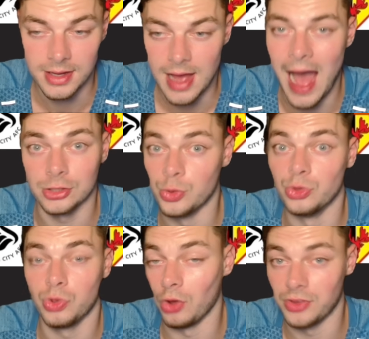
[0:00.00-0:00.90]
at Luton
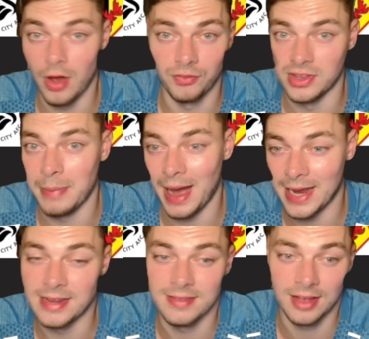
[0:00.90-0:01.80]
towards obviously the back
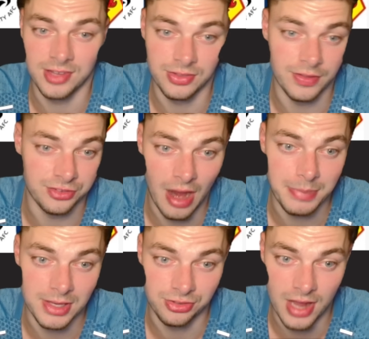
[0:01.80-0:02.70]
end in that season in the
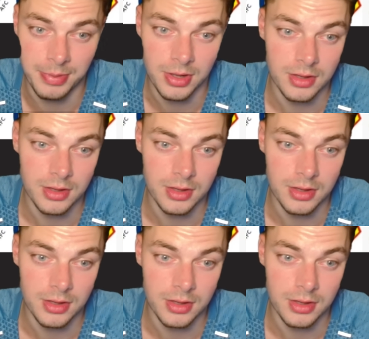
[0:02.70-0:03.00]
Championship.